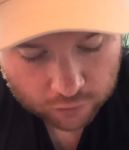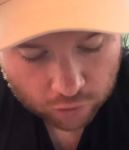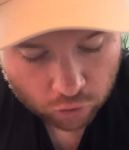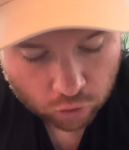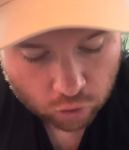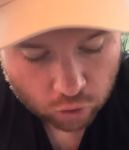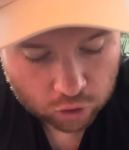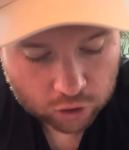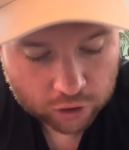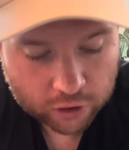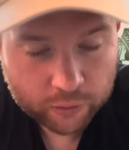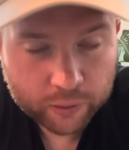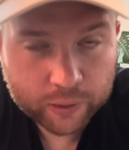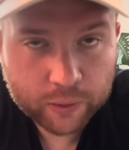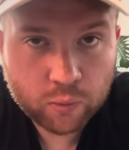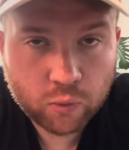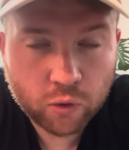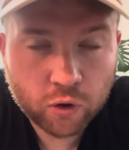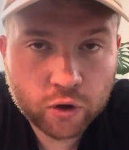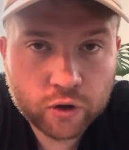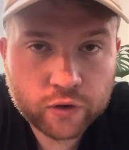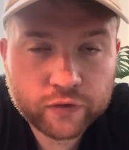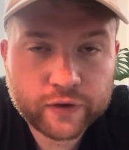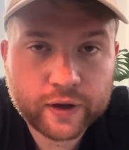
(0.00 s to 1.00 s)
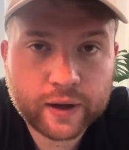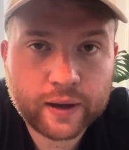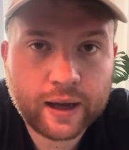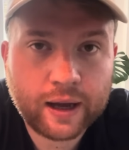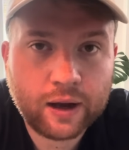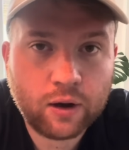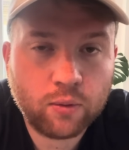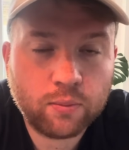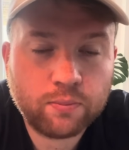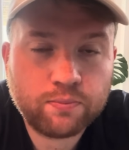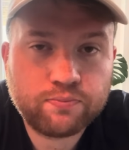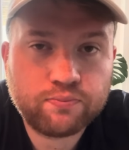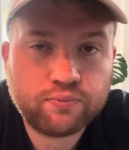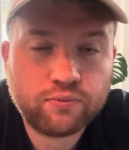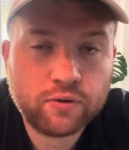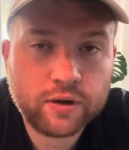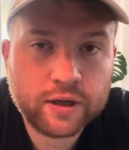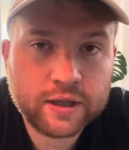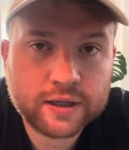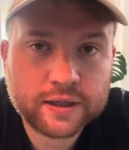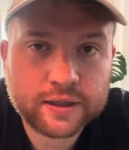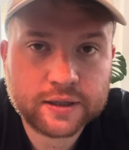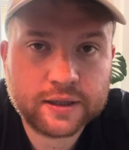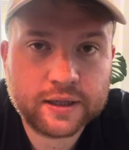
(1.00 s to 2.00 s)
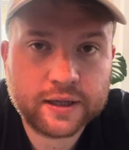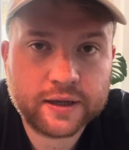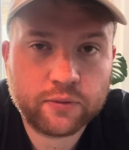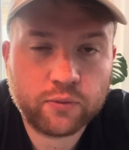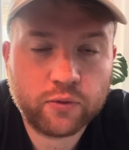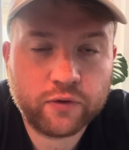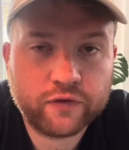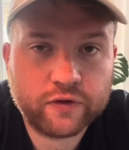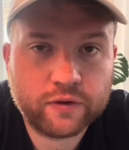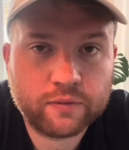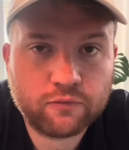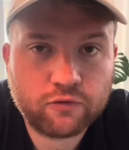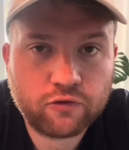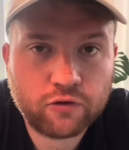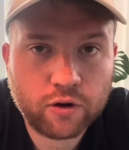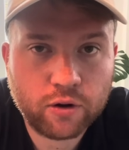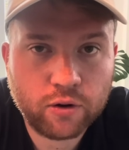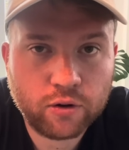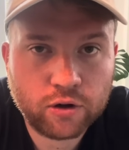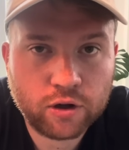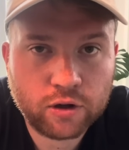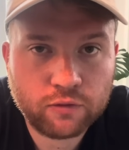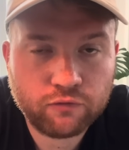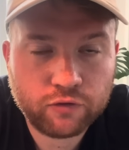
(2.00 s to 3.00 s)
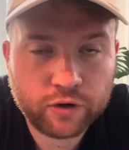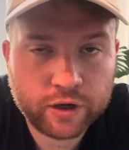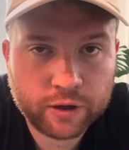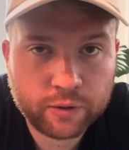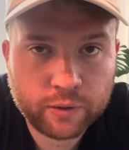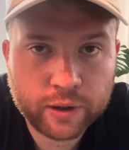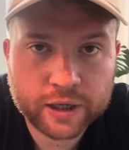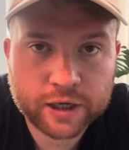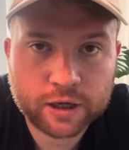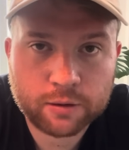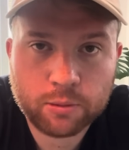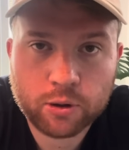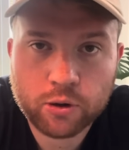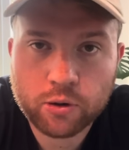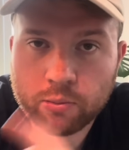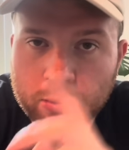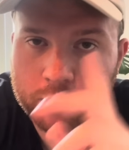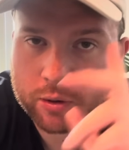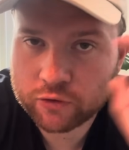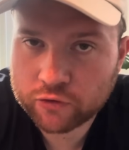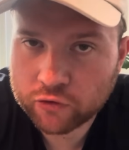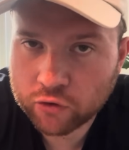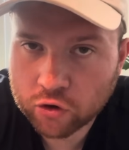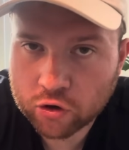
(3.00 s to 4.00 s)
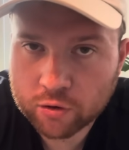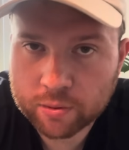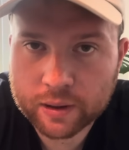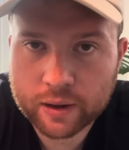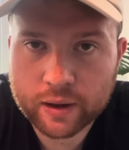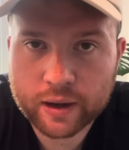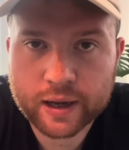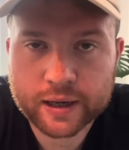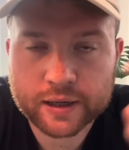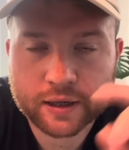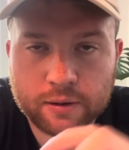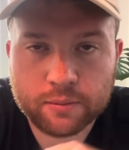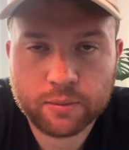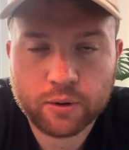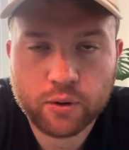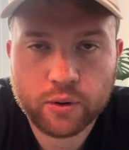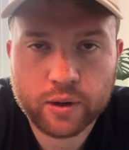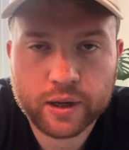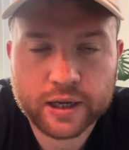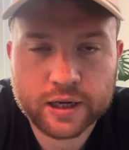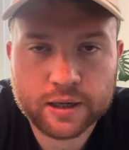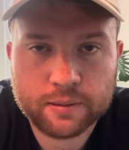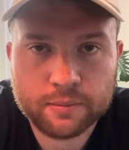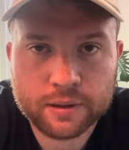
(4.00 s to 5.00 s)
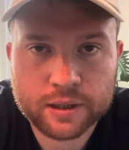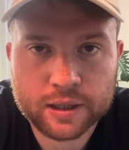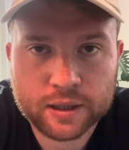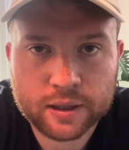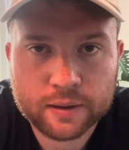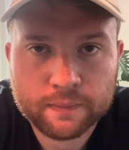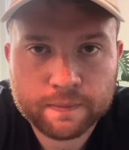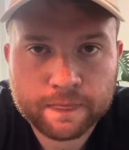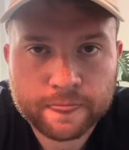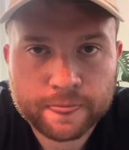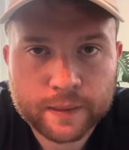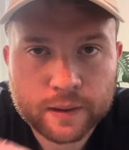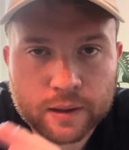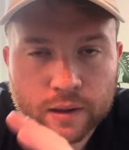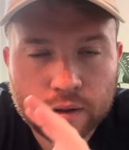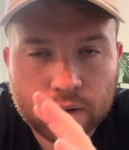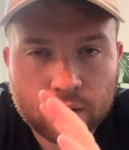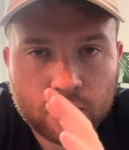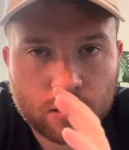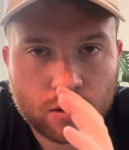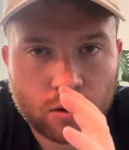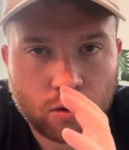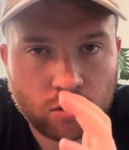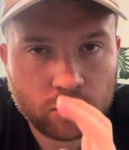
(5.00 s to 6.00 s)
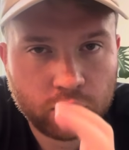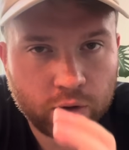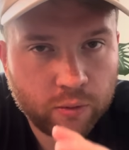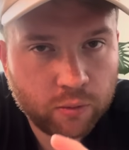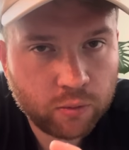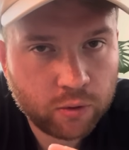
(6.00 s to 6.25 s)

although it worked out brilliantly with him throwing on Rio Ngumoha, and we'll talk about Ngumoha in a minute, although it